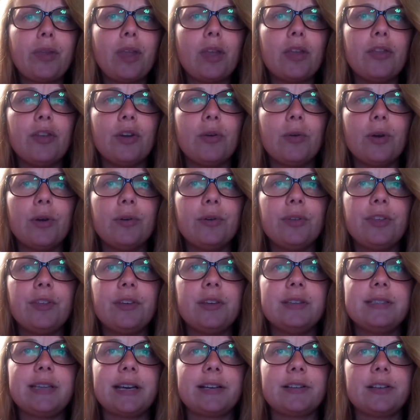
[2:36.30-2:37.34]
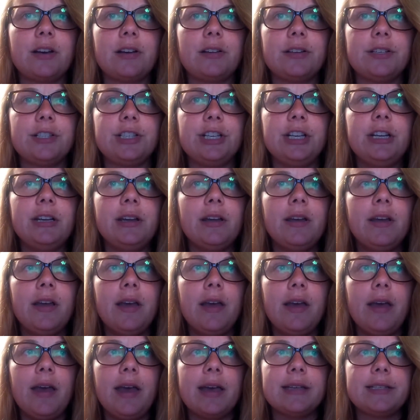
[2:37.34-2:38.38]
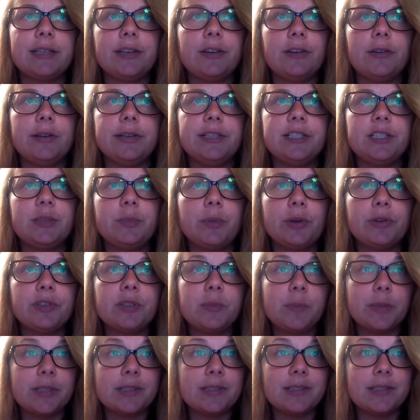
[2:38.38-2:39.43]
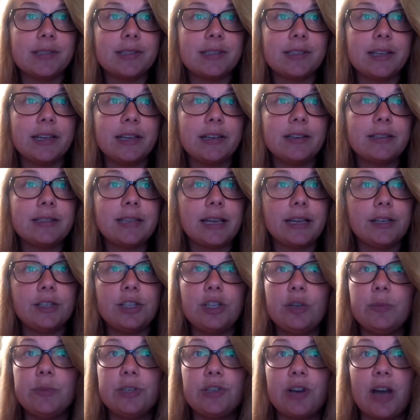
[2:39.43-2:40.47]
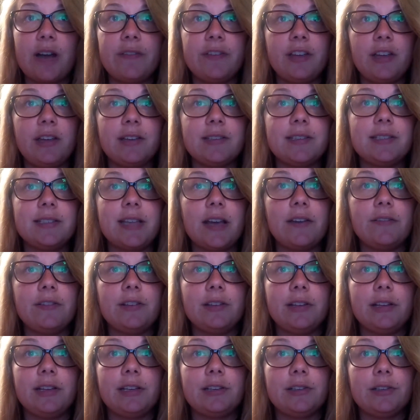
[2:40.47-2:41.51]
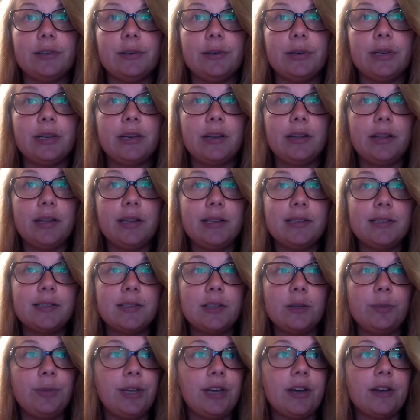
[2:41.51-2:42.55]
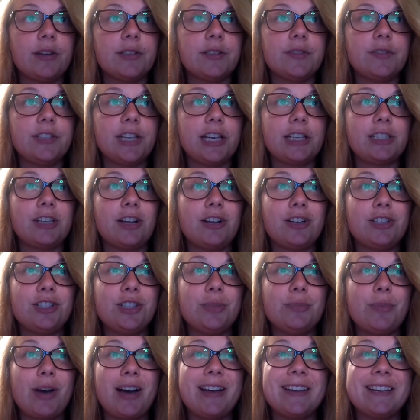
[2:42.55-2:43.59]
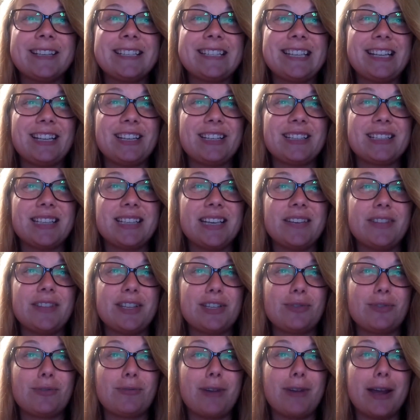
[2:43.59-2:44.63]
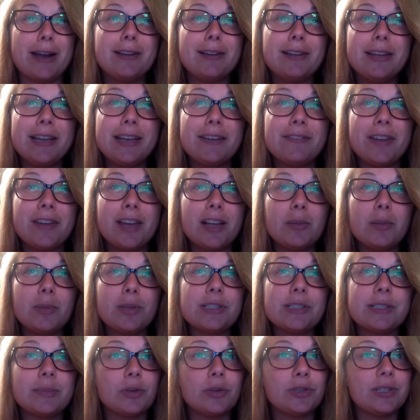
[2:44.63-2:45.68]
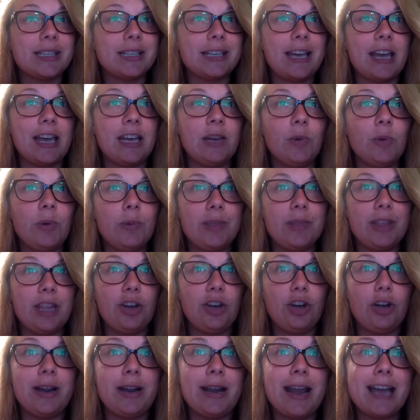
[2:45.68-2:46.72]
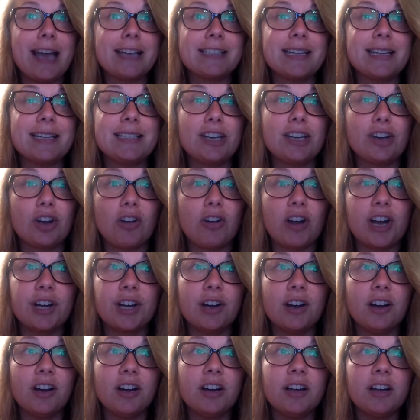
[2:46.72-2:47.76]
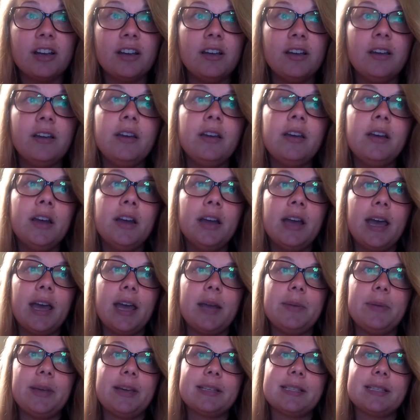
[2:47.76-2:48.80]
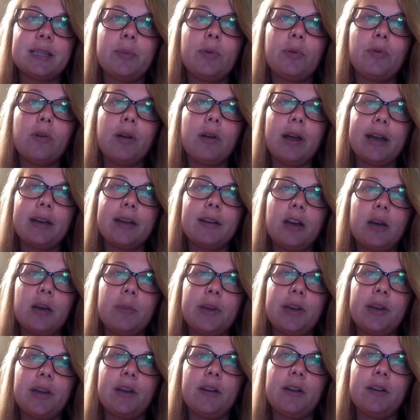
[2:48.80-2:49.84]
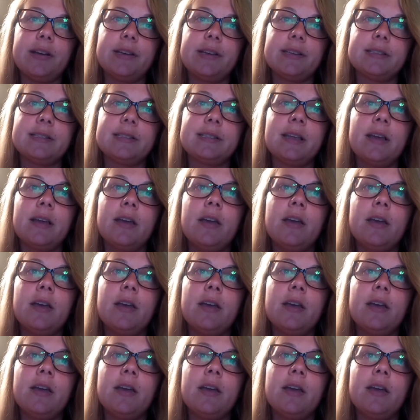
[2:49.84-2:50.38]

The growth in technology has increased most business sales, and human trafficking is definitely included in this. So because of technology, buying and selling a slave is readily available to mostly anyone with internet access and a credit card. And because the poor economic areas,